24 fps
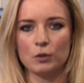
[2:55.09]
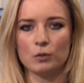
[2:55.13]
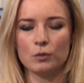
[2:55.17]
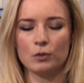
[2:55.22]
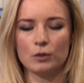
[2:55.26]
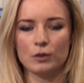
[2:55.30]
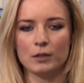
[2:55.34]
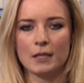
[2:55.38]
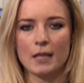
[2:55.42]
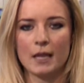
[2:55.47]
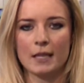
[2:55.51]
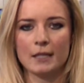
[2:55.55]

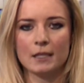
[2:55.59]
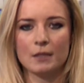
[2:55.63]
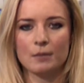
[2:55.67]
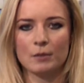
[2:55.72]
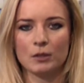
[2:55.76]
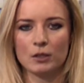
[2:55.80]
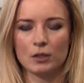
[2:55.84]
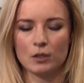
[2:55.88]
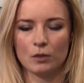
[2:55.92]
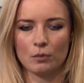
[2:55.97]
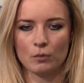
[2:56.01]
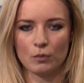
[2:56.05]
towards the
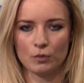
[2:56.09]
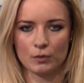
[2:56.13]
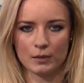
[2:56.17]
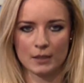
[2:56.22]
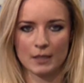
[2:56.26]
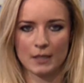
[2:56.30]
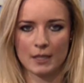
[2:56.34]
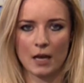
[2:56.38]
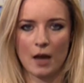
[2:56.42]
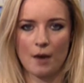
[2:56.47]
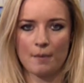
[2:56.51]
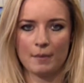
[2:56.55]
estimates that we'll
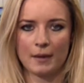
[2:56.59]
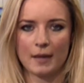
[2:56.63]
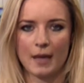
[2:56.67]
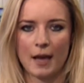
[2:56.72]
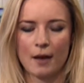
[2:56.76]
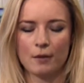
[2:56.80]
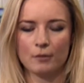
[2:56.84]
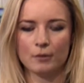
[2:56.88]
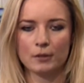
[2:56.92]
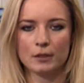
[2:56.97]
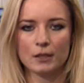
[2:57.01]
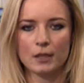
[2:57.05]
see coming
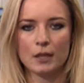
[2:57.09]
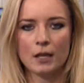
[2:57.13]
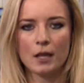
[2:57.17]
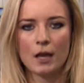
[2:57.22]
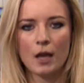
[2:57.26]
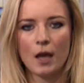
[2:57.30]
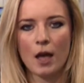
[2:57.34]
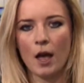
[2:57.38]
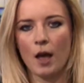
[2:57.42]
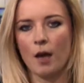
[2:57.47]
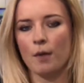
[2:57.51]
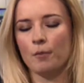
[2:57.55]
out
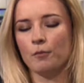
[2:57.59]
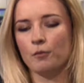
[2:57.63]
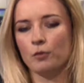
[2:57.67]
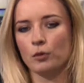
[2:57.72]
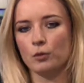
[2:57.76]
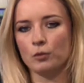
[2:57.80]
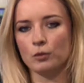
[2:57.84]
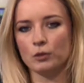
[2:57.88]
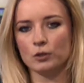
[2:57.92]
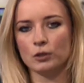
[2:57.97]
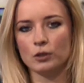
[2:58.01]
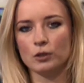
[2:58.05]
for
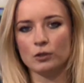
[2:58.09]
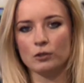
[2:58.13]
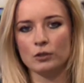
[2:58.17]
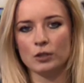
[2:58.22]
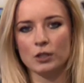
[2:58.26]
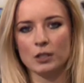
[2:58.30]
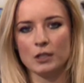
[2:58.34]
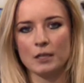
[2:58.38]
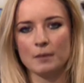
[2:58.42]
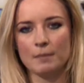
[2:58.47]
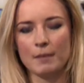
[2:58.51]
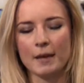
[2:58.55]
quarter two
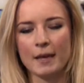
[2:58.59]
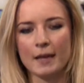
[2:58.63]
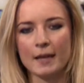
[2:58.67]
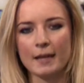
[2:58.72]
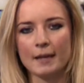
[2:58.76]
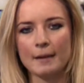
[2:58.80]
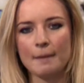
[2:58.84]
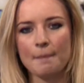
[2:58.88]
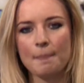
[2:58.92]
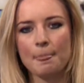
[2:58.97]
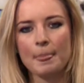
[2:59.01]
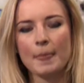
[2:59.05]

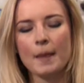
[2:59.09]
GDP.